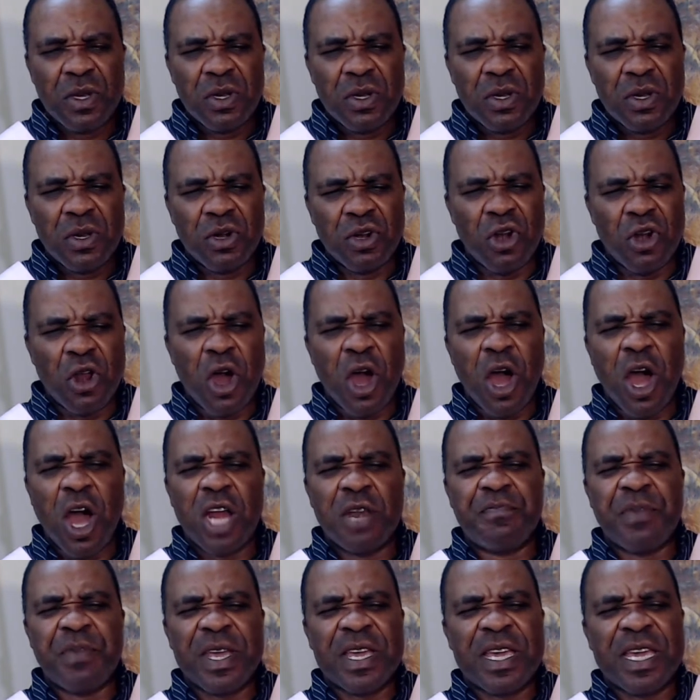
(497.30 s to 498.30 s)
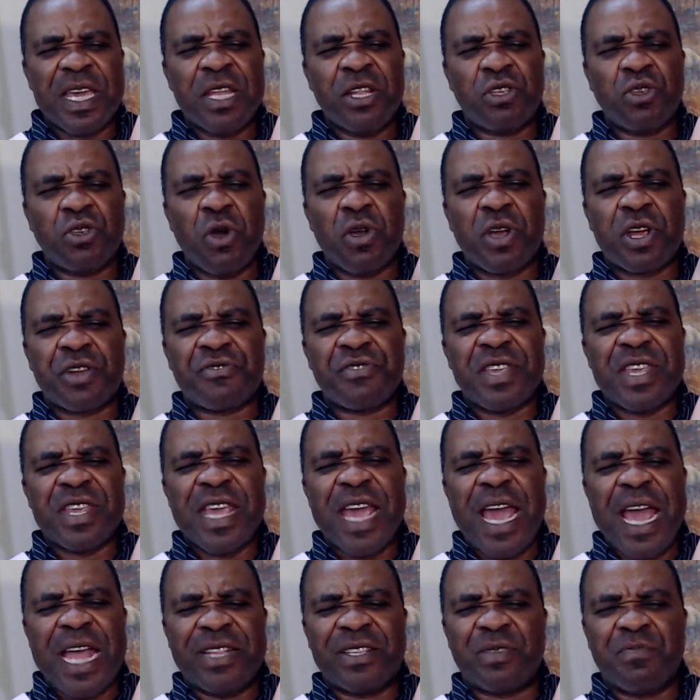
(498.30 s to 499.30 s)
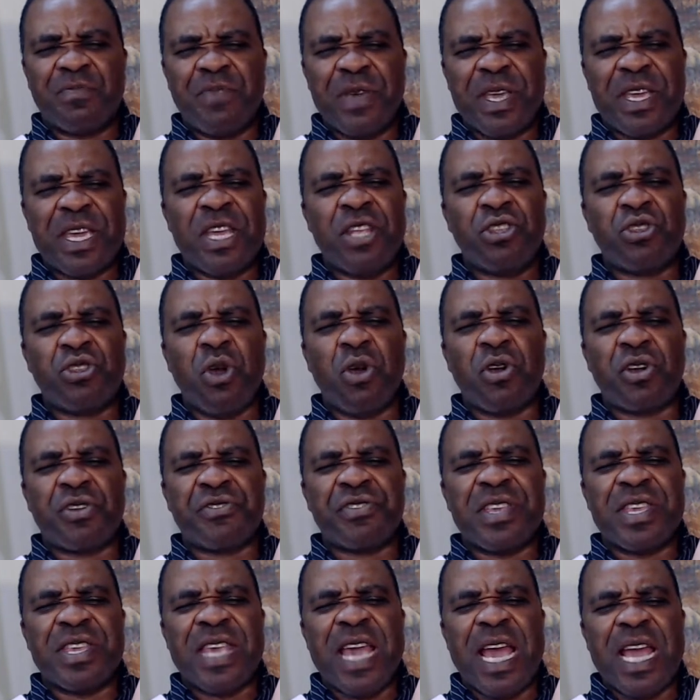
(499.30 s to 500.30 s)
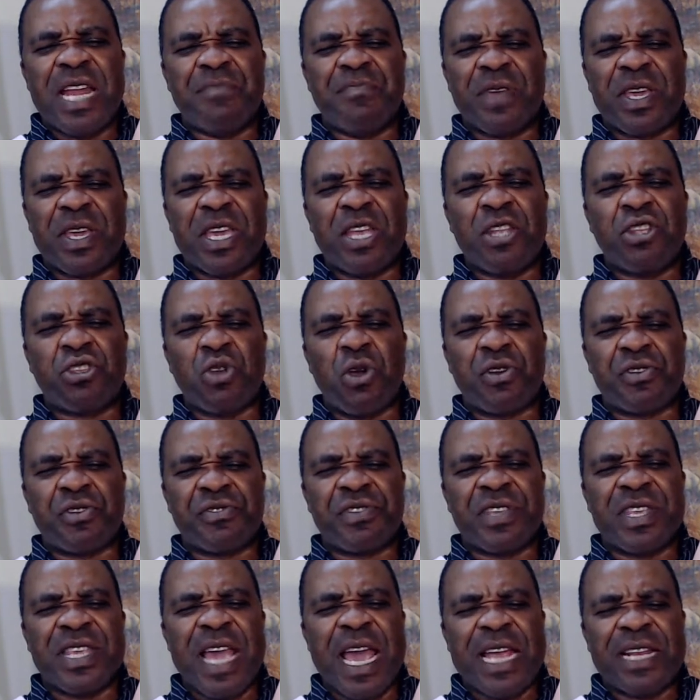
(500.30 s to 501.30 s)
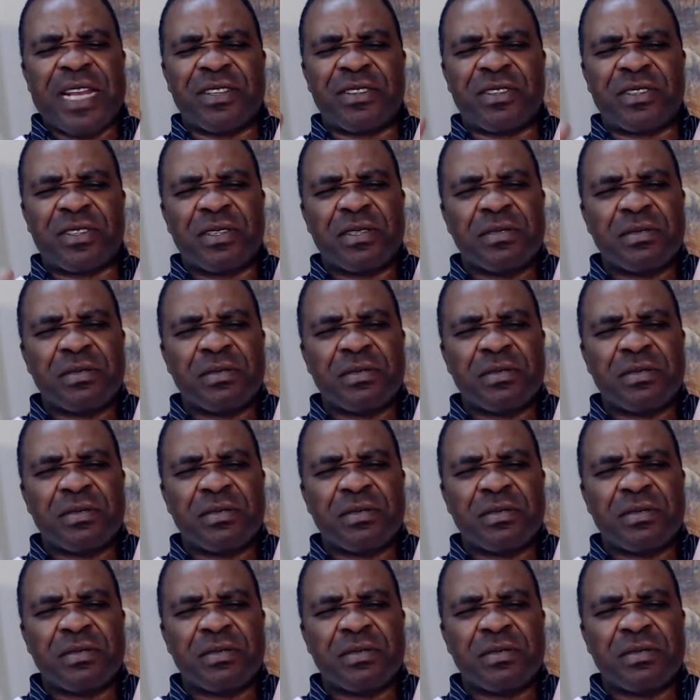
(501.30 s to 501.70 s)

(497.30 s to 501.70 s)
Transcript: Lord, begin to create, begin to create, begin to create.